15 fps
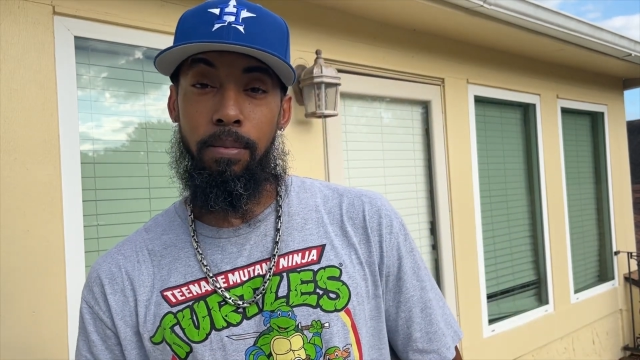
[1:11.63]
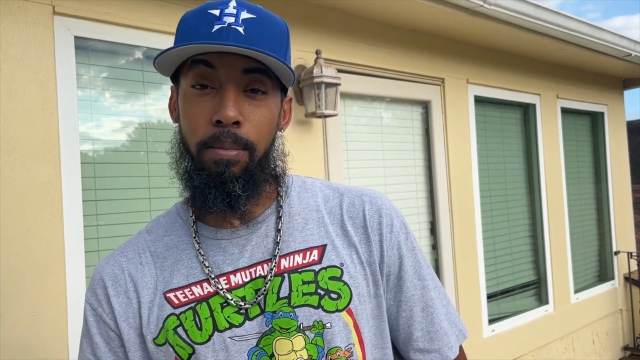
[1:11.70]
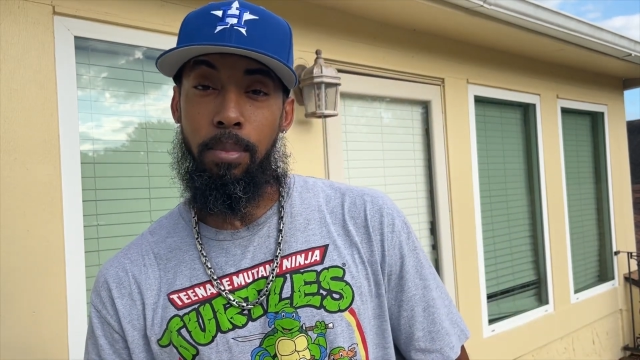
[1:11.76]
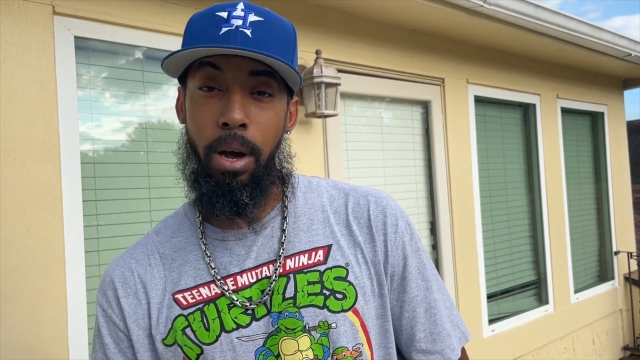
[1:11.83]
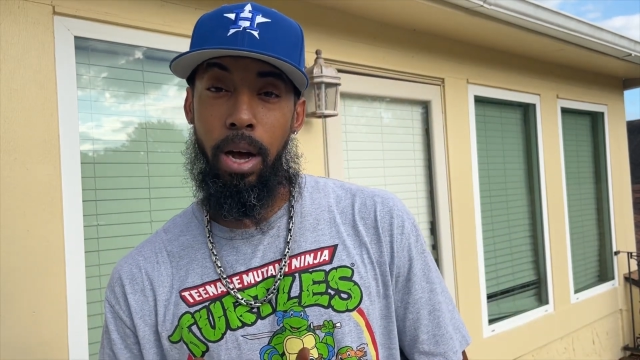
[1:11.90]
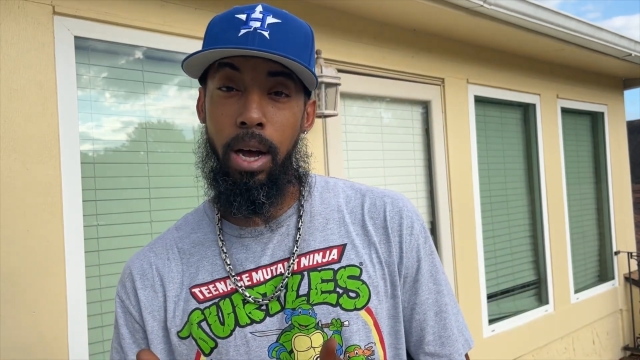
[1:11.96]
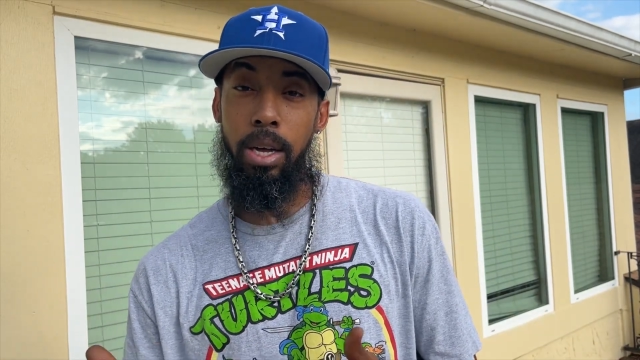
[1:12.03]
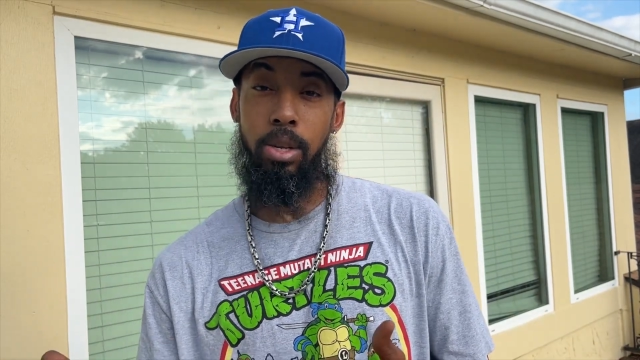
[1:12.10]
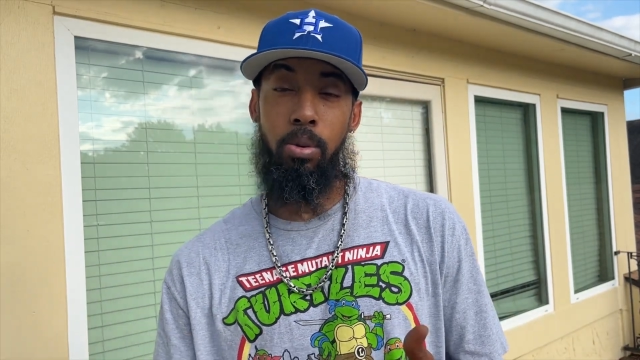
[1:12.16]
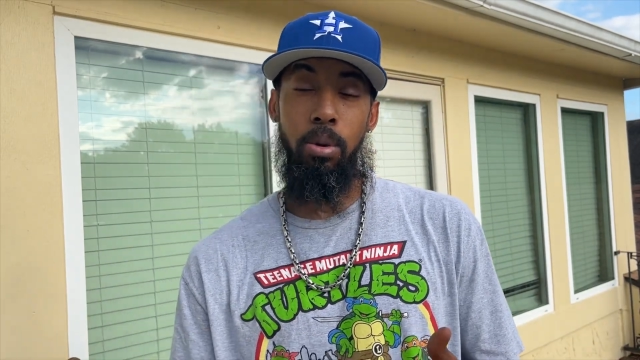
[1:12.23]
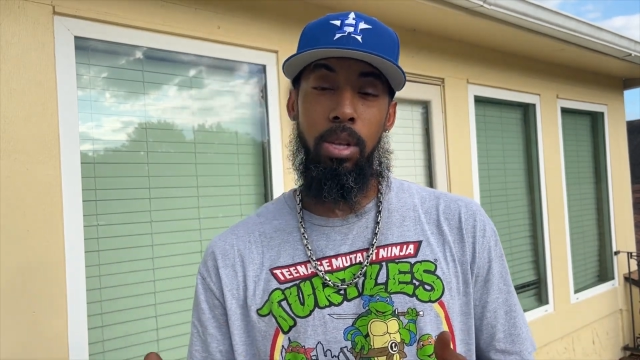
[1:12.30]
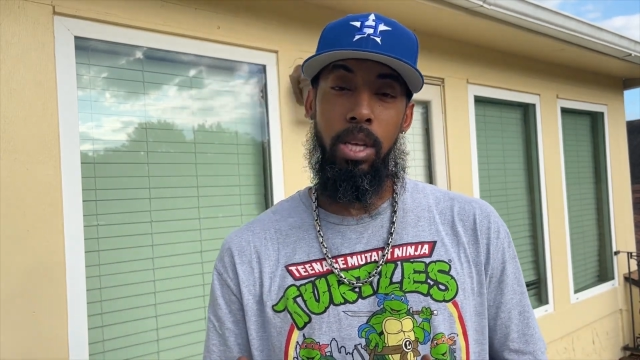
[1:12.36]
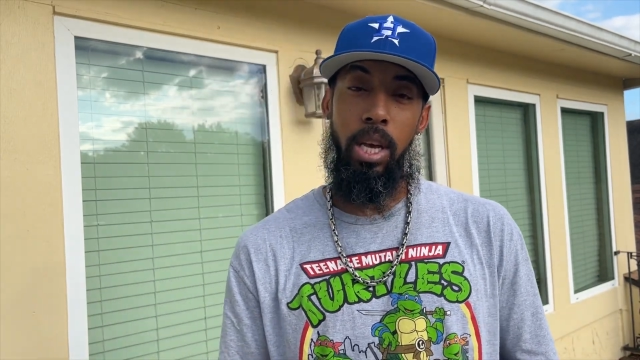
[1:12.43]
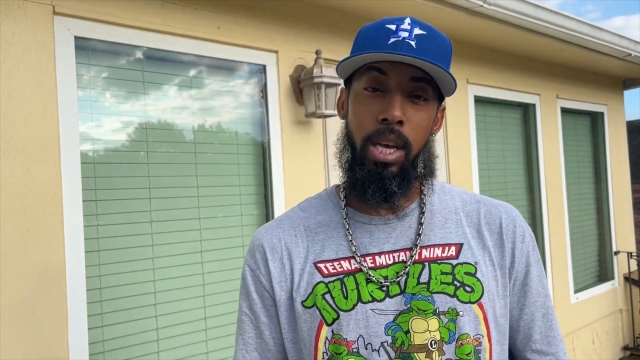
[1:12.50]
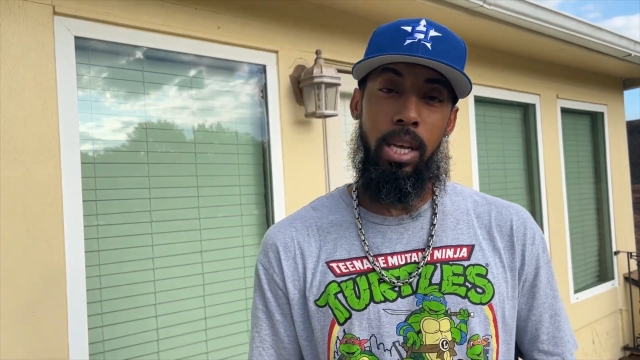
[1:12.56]
by
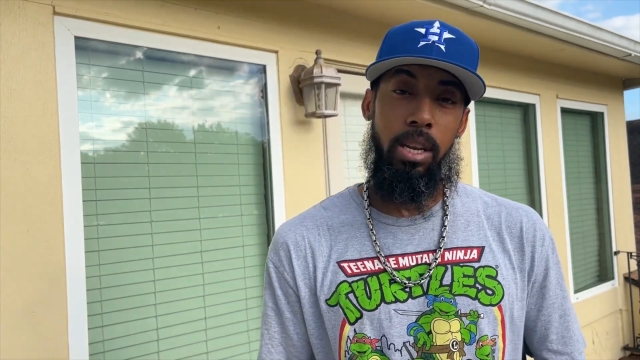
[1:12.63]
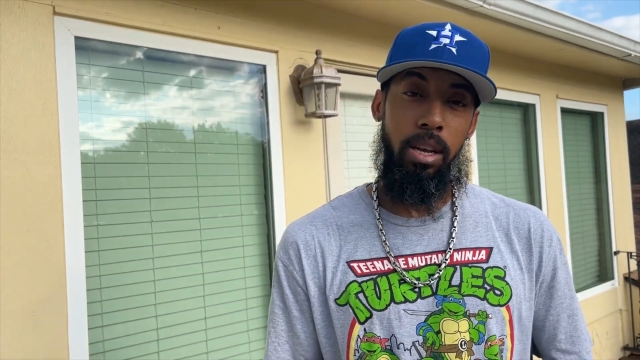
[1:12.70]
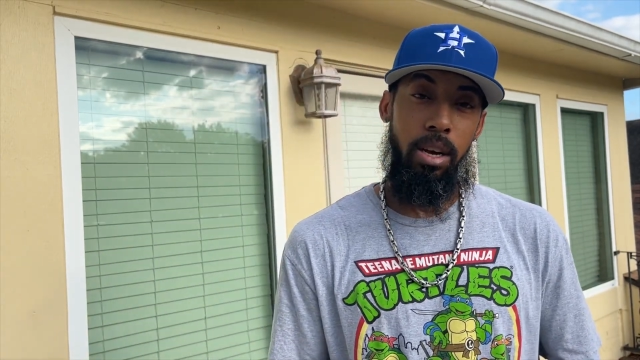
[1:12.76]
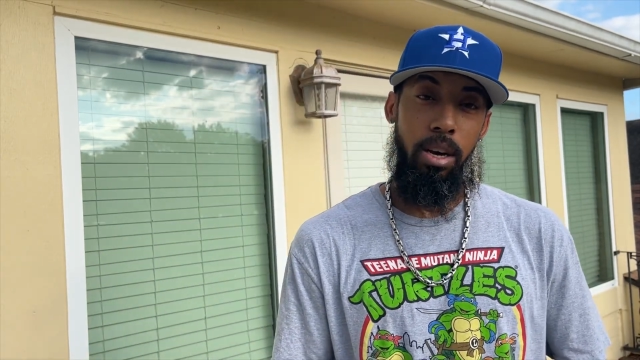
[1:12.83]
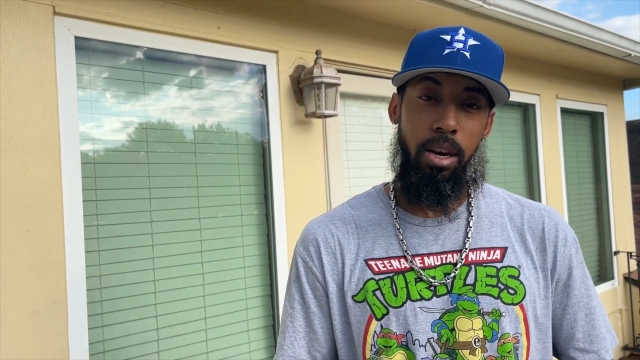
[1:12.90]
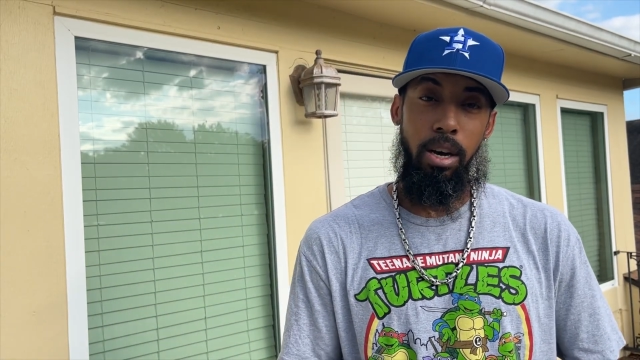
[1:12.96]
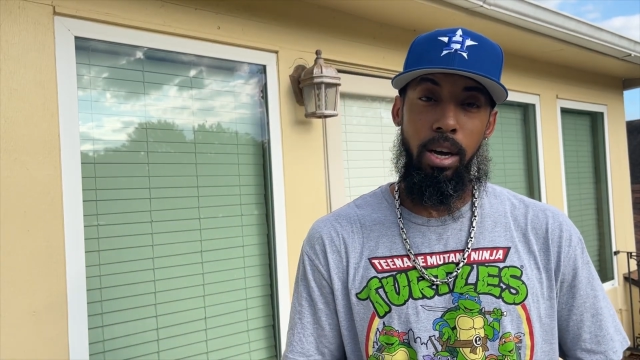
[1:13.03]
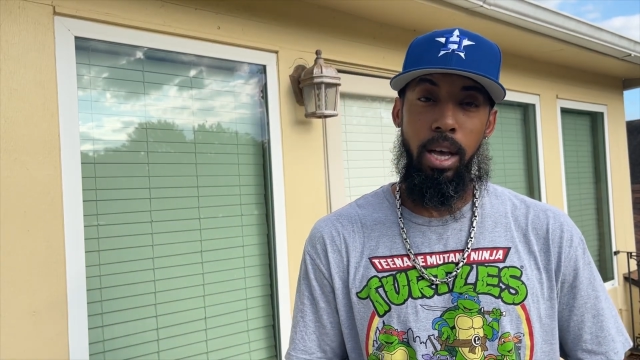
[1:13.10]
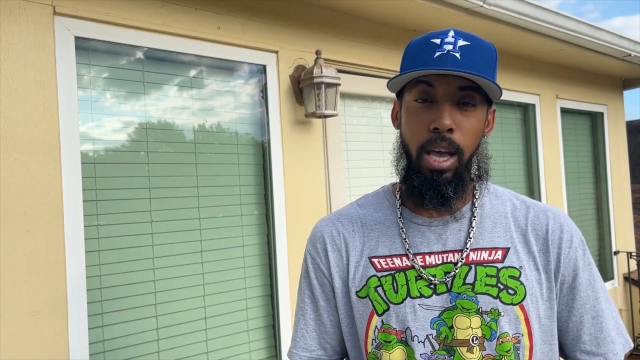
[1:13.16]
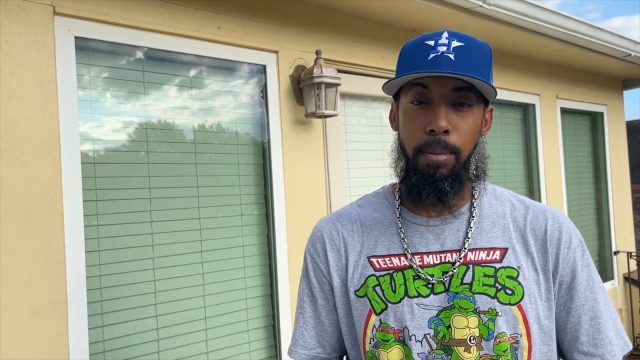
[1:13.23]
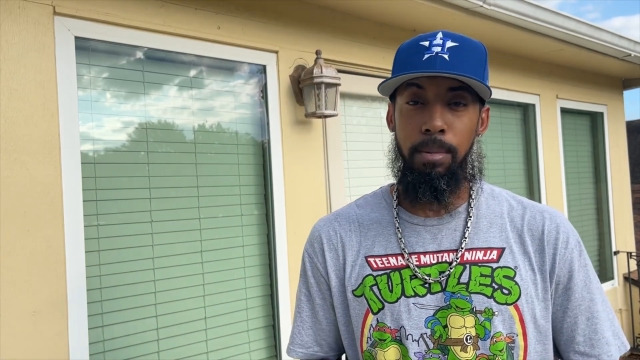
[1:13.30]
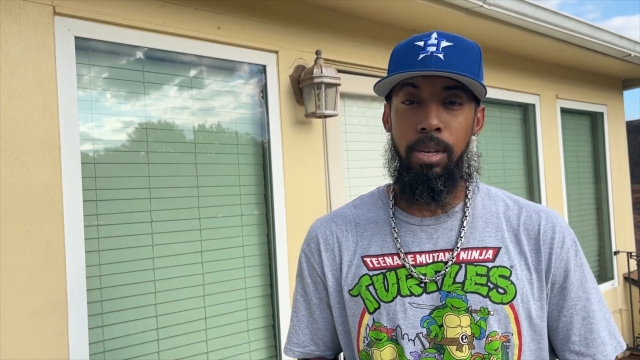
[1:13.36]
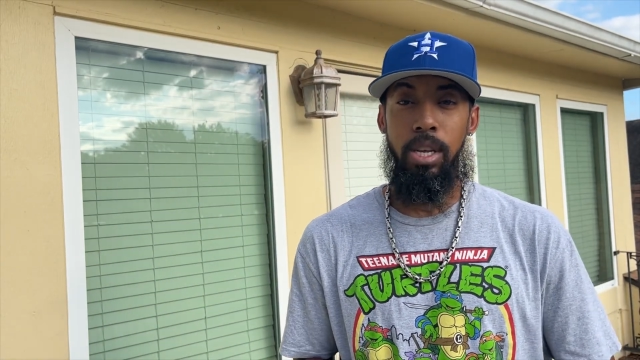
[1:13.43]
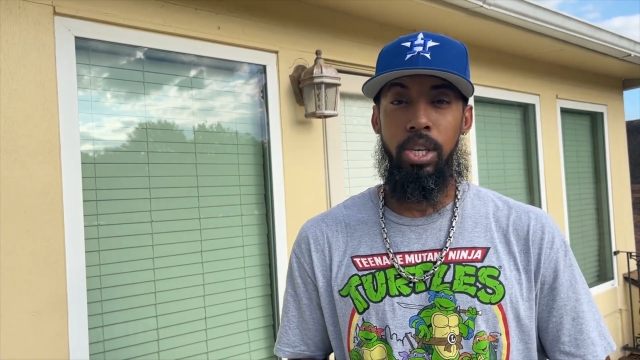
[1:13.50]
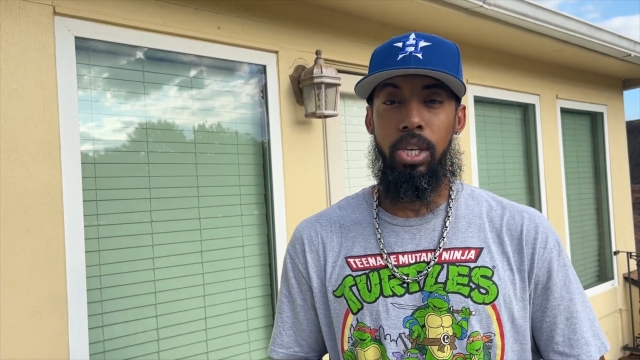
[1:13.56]
28
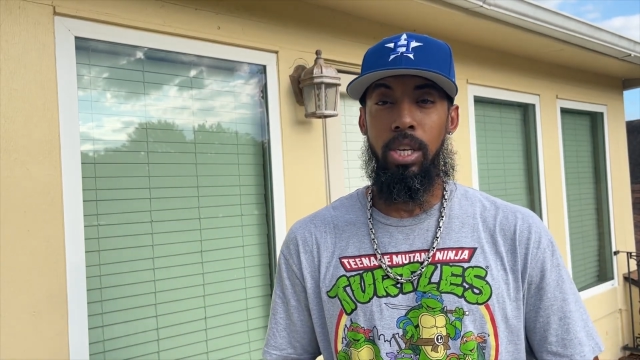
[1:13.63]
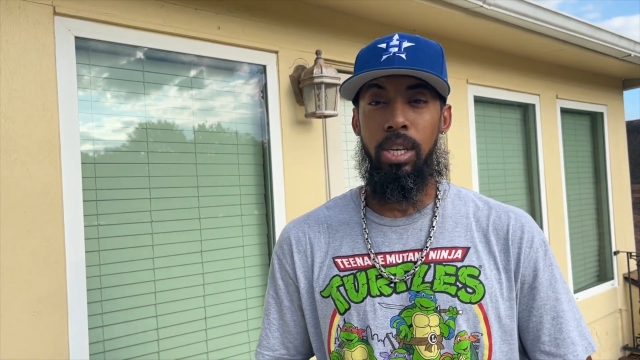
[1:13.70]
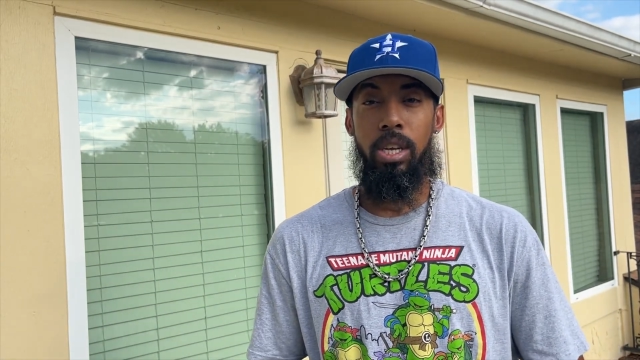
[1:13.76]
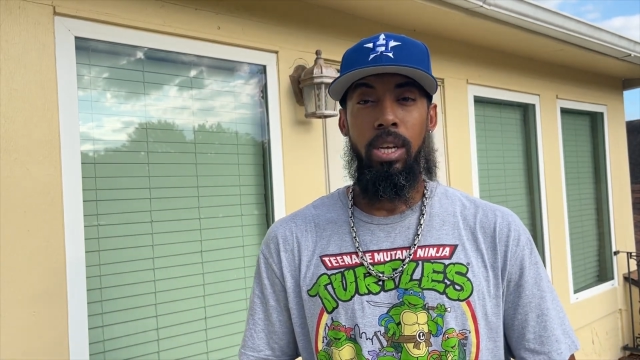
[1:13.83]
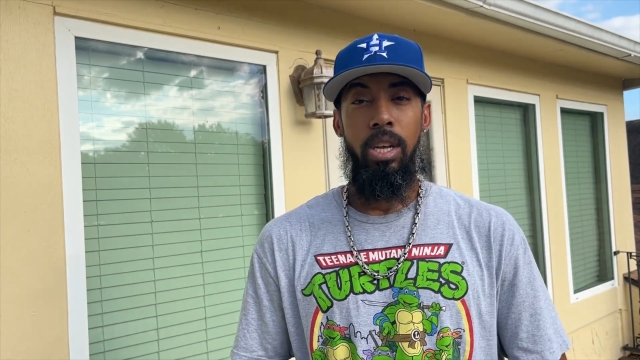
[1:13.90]
ammunition,